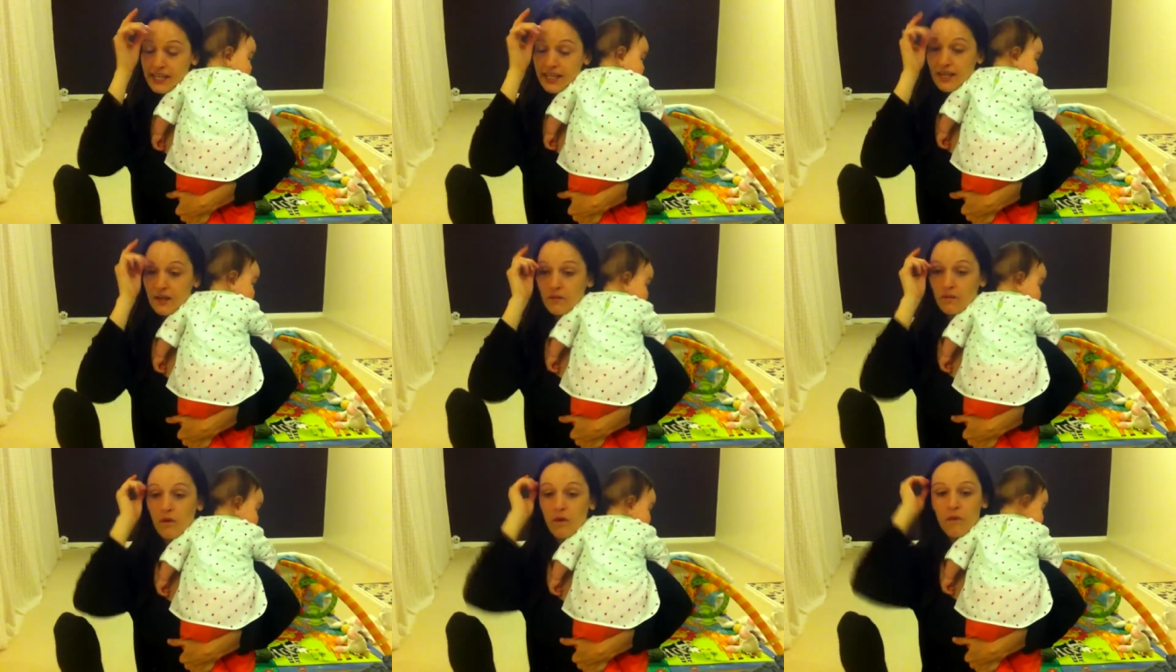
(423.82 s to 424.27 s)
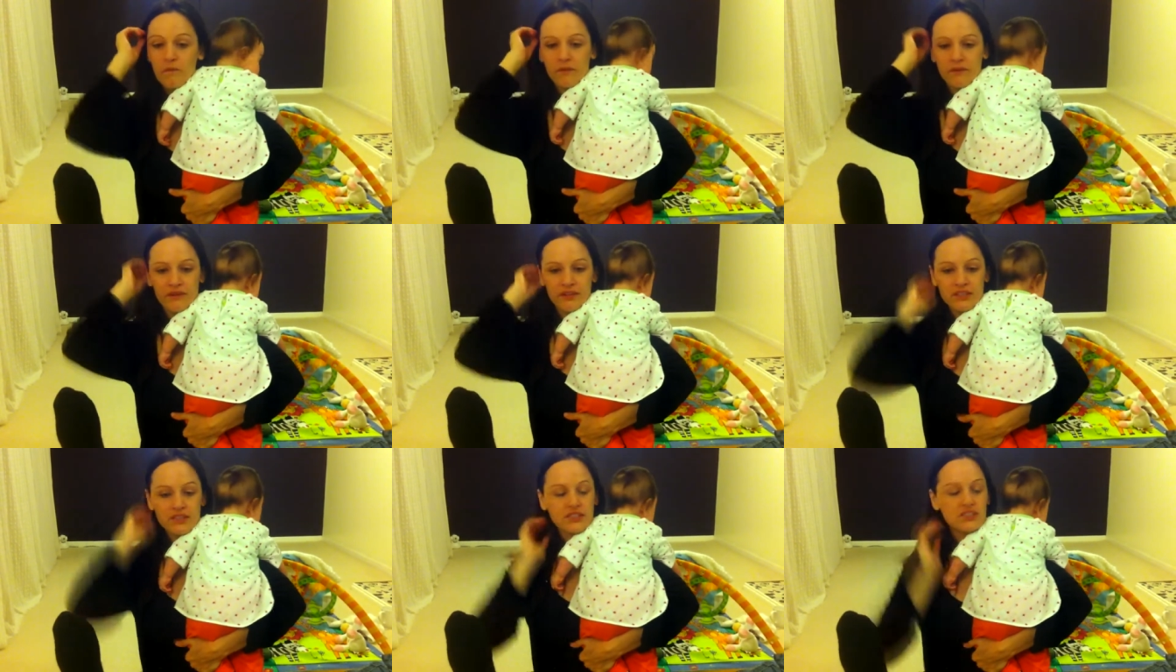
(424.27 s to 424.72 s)
getting
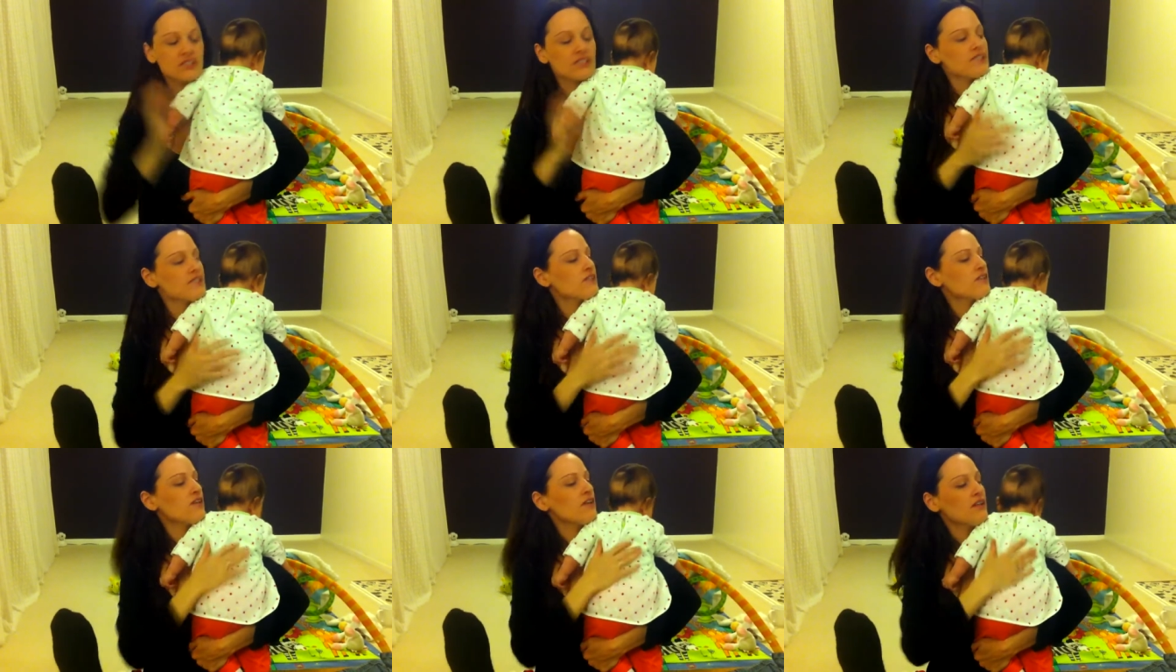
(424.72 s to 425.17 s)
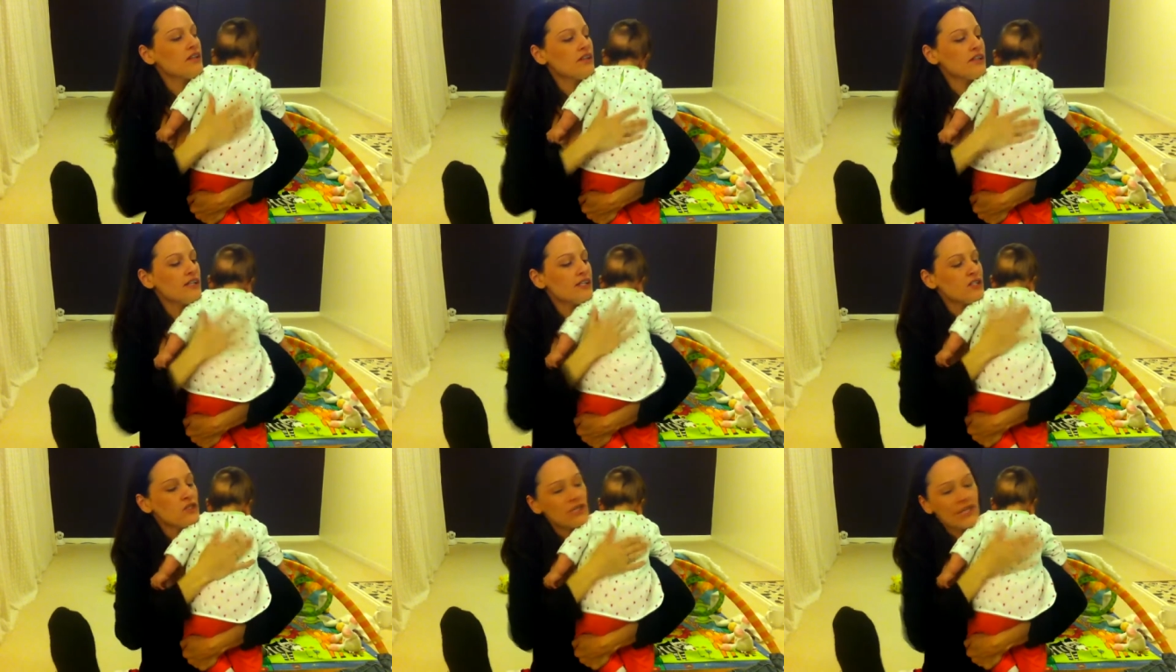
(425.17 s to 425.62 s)
warmer and she's got.
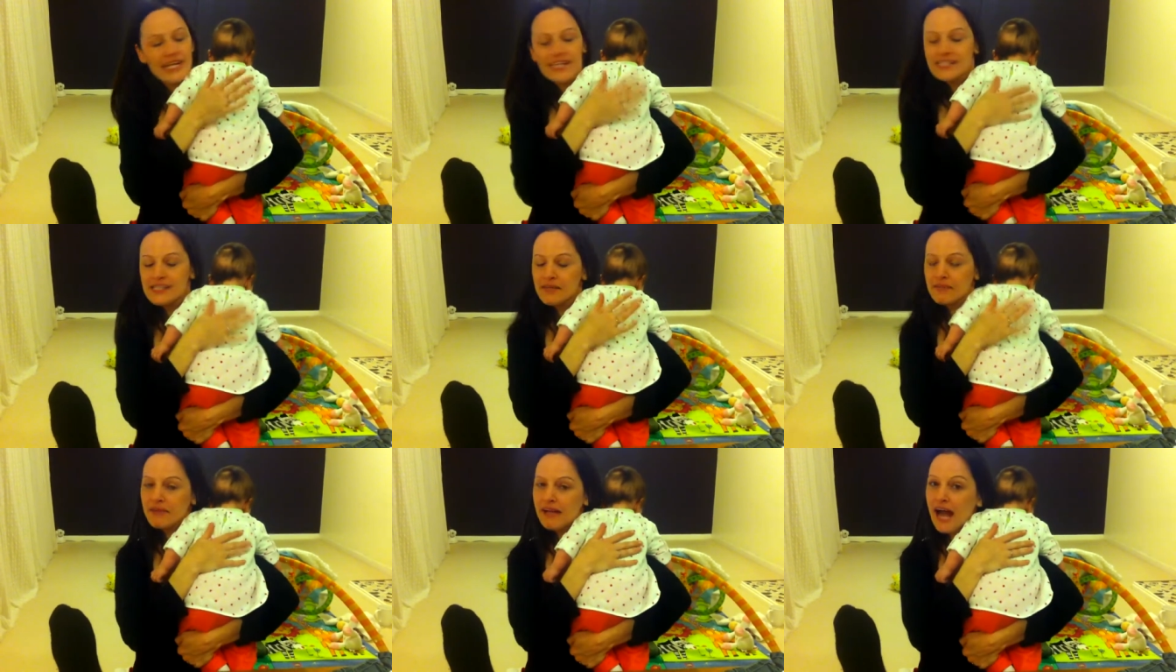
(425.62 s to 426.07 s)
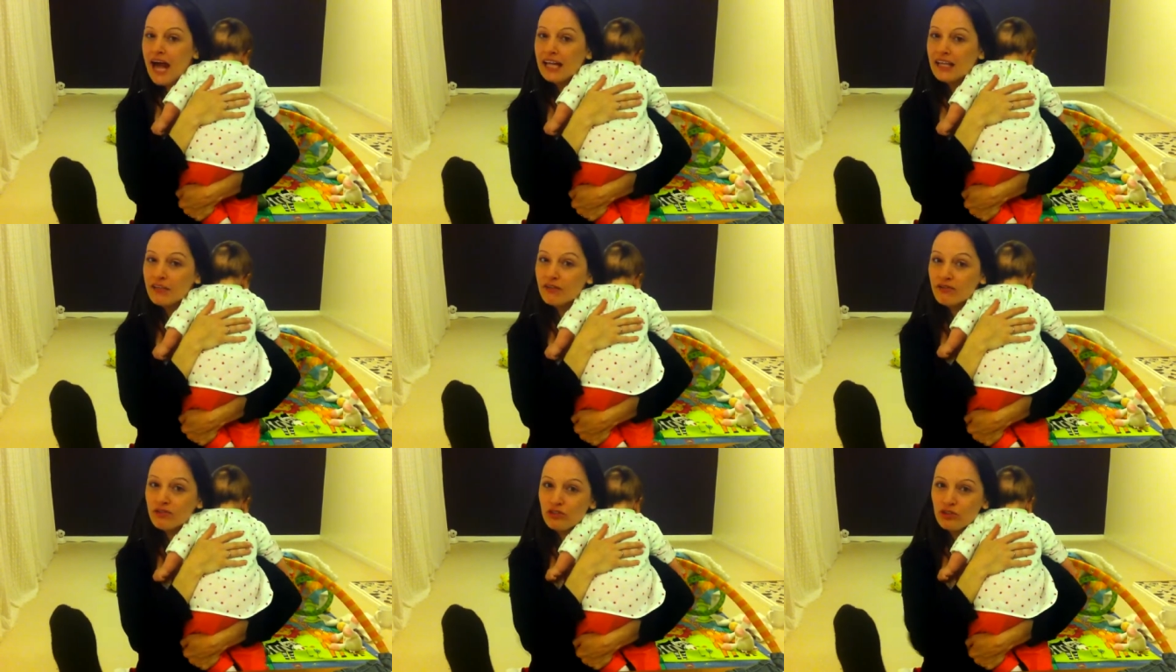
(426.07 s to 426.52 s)
She needs some
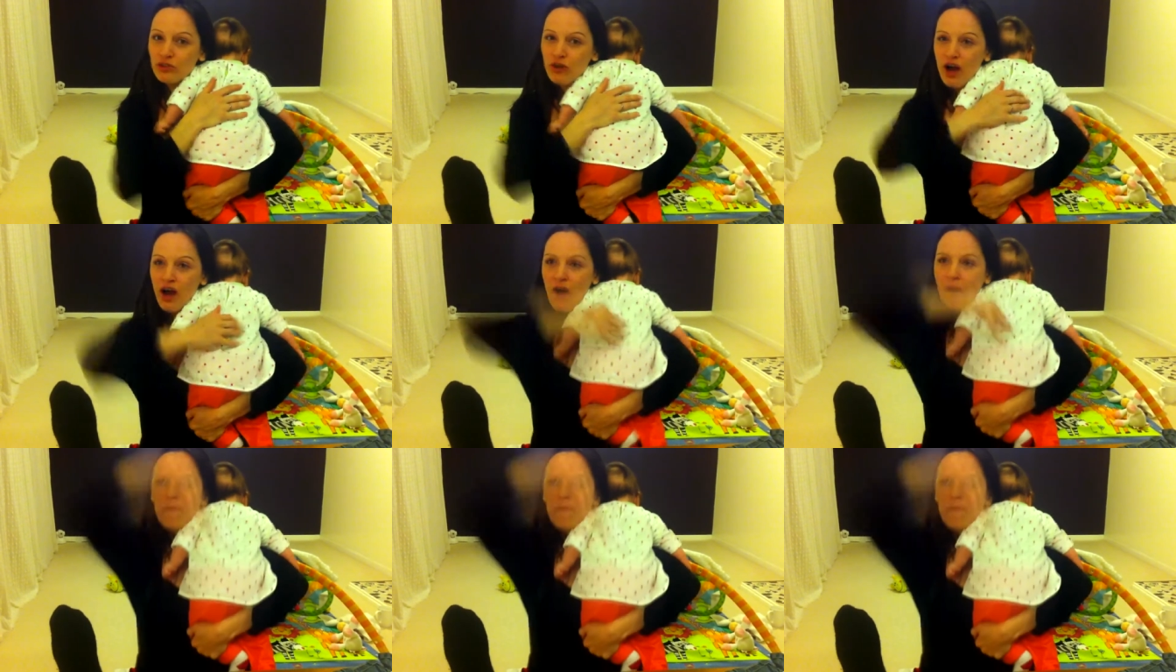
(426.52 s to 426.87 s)
colourful,